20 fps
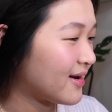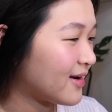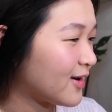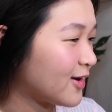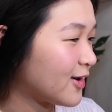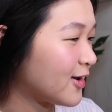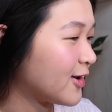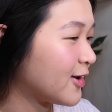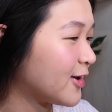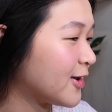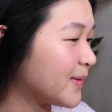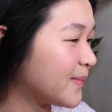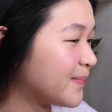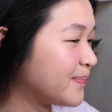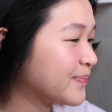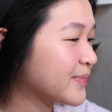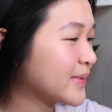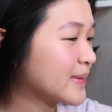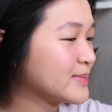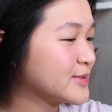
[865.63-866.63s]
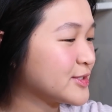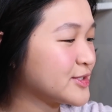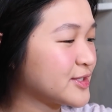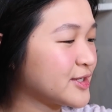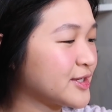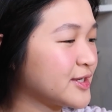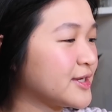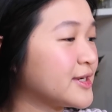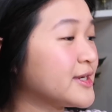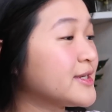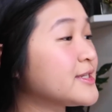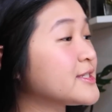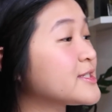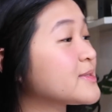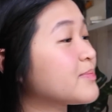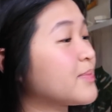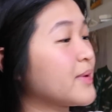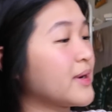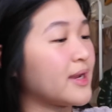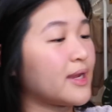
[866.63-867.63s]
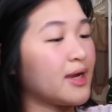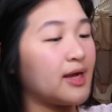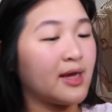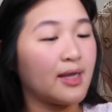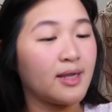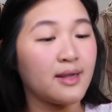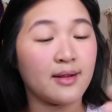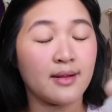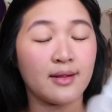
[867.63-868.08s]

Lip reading: I'm just gonna spray